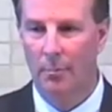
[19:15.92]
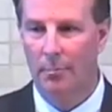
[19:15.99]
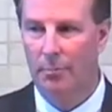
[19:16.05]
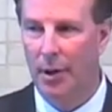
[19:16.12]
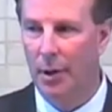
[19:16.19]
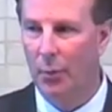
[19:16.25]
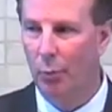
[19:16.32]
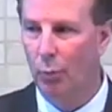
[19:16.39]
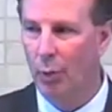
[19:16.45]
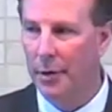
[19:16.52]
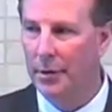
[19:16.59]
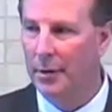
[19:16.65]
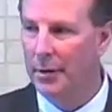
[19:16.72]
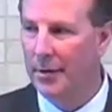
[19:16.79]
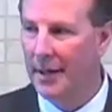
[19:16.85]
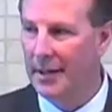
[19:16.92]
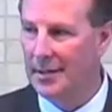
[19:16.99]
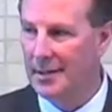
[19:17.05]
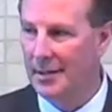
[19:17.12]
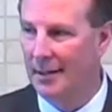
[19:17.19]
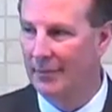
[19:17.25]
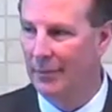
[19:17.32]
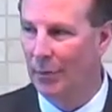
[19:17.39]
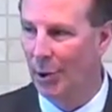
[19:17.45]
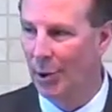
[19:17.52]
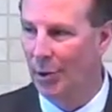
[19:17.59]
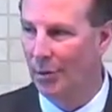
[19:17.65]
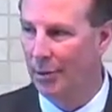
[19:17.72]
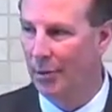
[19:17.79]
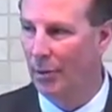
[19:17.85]
But one of the things that I've
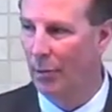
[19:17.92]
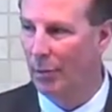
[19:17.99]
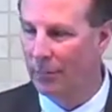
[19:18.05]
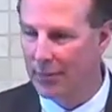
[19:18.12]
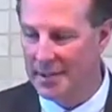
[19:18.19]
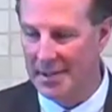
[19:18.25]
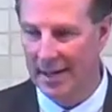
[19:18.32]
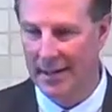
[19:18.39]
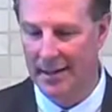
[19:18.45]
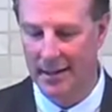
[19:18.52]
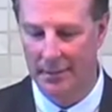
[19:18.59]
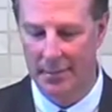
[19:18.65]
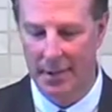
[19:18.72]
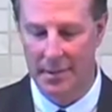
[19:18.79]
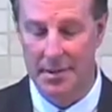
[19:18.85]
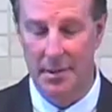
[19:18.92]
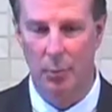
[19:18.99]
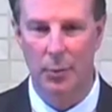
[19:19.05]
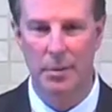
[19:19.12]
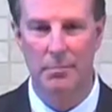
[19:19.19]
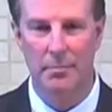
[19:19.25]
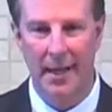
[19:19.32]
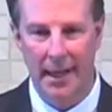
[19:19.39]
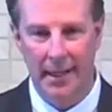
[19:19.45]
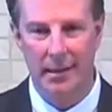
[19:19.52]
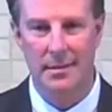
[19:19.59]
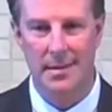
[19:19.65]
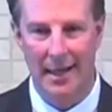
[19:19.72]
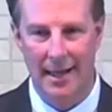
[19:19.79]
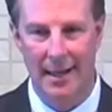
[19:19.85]
learned over time is that we
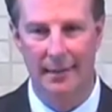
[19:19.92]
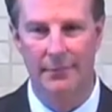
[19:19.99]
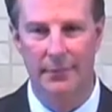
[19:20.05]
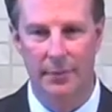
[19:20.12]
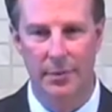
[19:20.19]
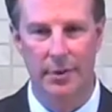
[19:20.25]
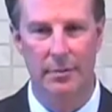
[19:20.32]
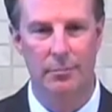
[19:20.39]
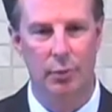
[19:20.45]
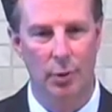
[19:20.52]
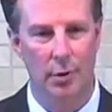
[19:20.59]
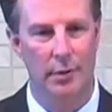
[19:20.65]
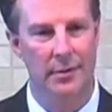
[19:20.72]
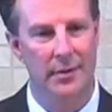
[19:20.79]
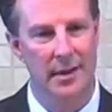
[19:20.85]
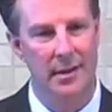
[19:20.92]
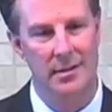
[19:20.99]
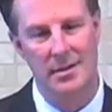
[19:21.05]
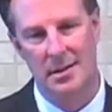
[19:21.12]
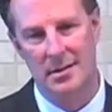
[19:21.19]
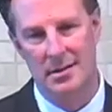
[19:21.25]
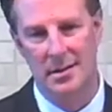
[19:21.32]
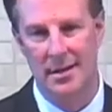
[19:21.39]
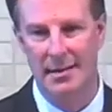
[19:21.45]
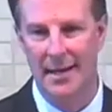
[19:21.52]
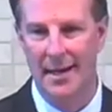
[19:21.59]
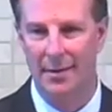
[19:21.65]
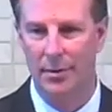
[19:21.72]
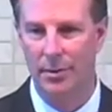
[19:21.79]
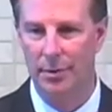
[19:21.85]
make time for the important things. I said
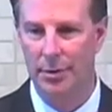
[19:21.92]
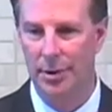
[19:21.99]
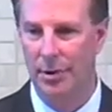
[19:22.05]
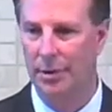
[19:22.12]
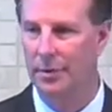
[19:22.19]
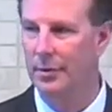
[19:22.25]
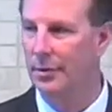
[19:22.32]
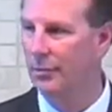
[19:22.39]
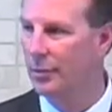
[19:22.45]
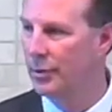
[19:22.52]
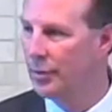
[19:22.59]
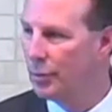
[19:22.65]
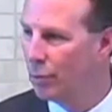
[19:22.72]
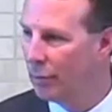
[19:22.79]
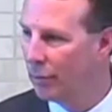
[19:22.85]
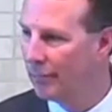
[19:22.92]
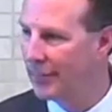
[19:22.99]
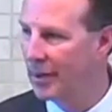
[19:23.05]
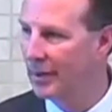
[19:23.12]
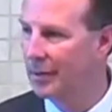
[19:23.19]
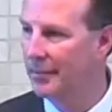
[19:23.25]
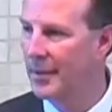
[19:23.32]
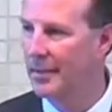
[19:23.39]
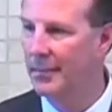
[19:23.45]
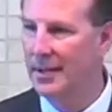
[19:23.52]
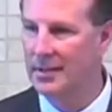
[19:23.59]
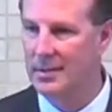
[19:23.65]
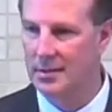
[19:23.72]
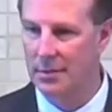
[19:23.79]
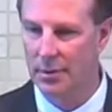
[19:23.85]
that earlier, the renewal of our
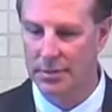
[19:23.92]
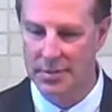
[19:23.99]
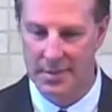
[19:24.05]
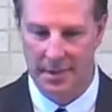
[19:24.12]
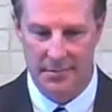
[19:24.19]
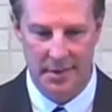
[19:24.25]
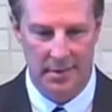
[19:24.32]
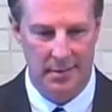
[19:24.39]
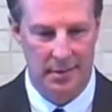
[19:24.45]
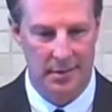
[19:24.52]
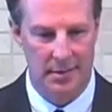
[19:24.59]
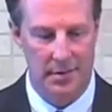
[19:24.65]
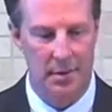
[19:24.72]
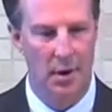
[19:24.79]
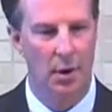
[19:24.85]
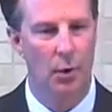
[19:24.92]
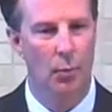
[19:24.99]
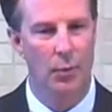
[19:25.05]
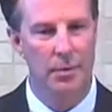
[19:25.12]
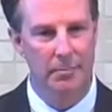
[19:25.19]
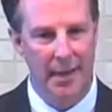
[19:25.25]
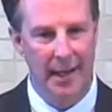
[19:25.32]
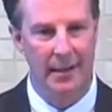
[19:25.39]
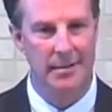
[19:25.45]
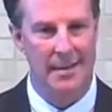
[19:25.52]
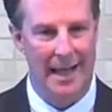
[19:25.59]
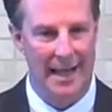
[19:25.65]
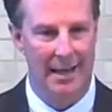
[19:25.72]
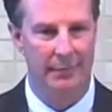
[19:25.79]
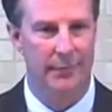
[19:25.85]
commitments and those types of things. We make
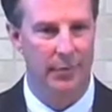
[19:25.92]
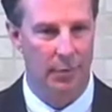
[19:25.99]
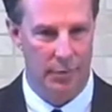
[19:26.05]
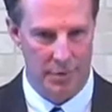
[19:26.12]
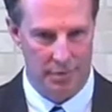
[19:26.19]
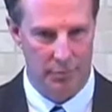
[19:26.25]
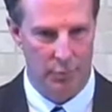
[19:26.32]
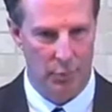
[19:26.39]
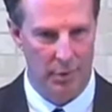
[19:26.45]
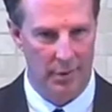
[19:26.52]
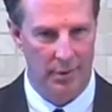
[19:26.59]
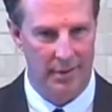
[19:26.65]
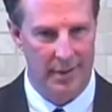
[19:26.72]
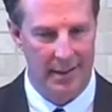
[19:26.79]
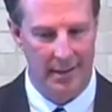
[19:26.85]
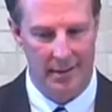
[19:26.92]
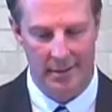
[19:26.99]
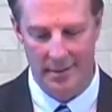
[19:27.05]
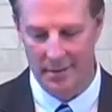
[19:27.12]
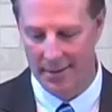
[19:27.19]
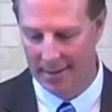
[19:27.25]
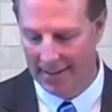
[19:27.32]
time for those important things.